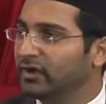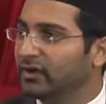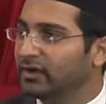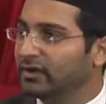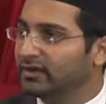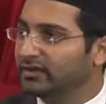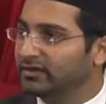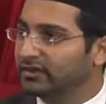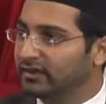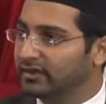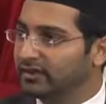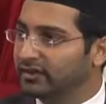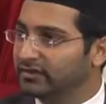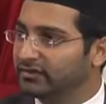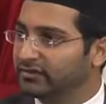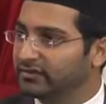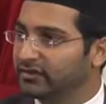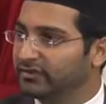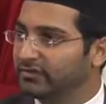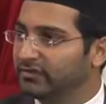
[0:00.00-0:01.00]
Allah Ta'ala
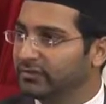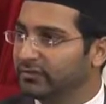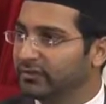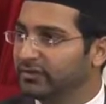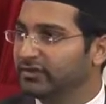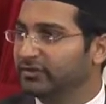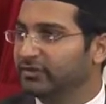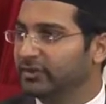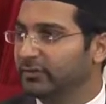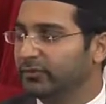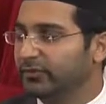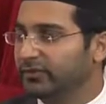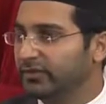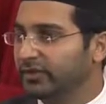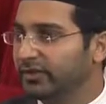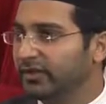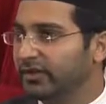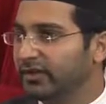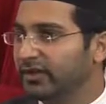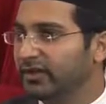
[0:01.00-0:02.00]
has given me this
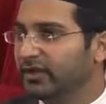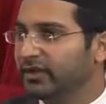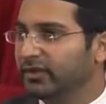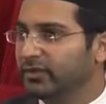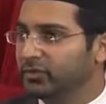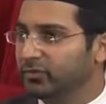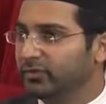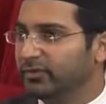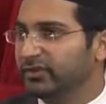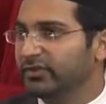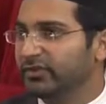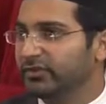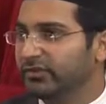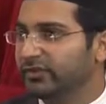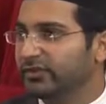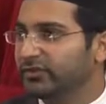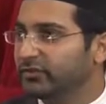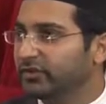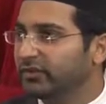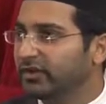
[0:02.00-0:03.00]
opportunity to be the
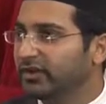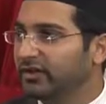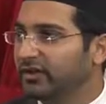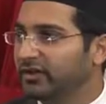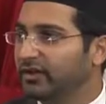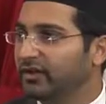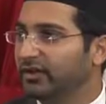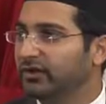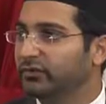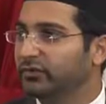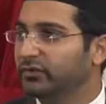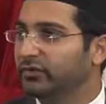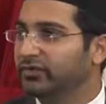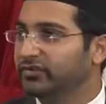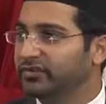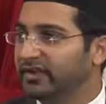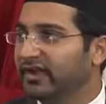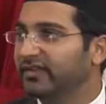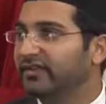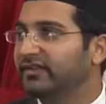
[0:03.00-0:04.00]
first one to
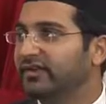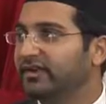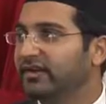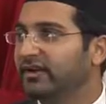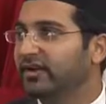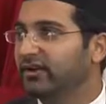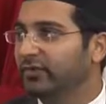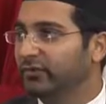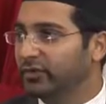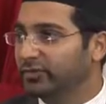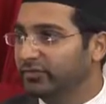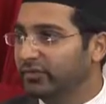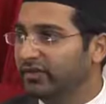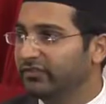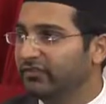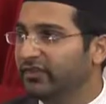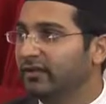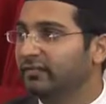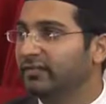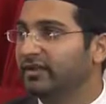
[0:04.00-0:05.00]
reside there with my
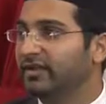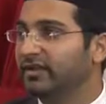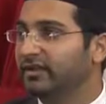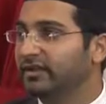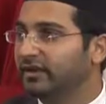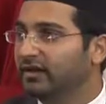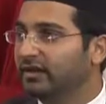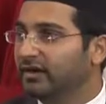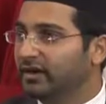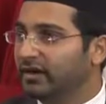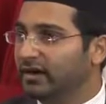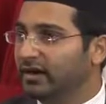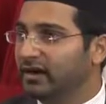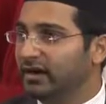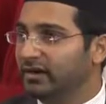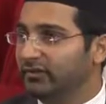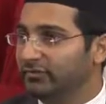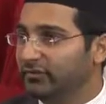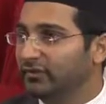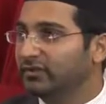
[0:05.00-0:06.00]
family
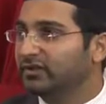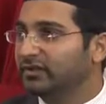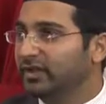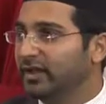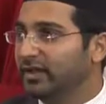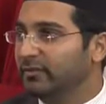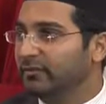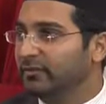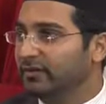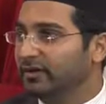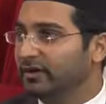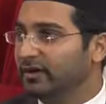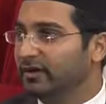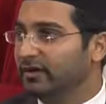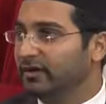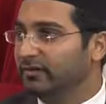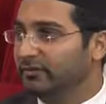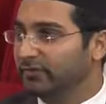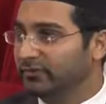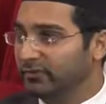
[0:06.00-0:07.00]
full time,
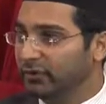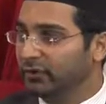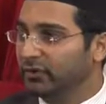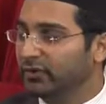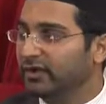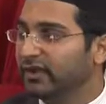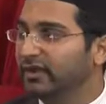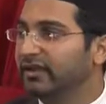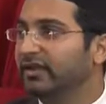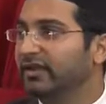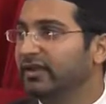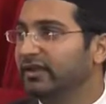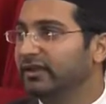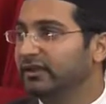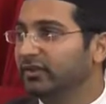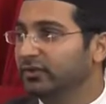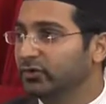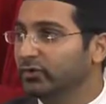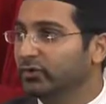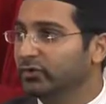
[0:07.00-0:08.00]

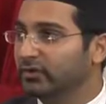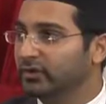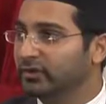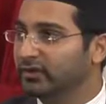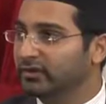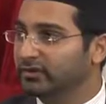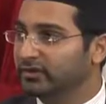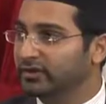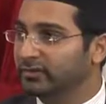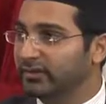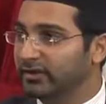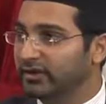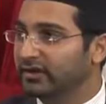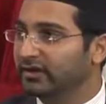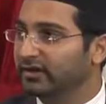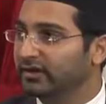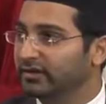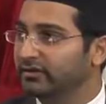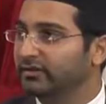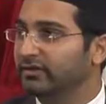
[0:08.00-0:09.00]
dedicating to tabligh
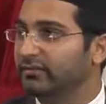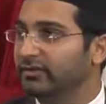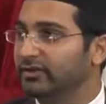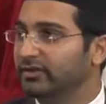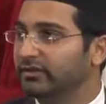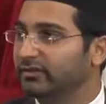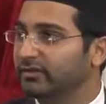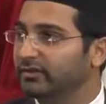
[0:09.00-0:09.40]
and tarbiyat.